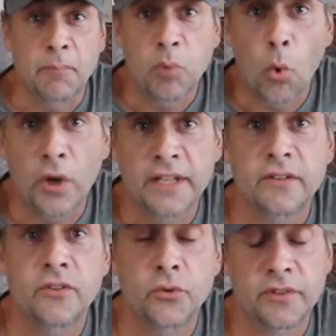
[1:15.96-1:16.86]
and they
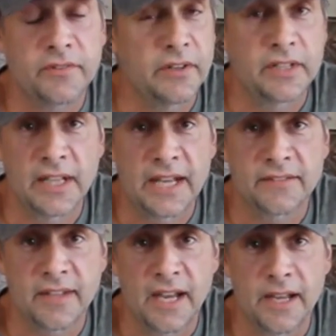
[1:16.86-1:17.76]
point to the very
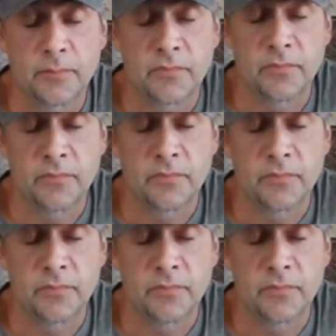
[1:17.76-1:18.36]
last time.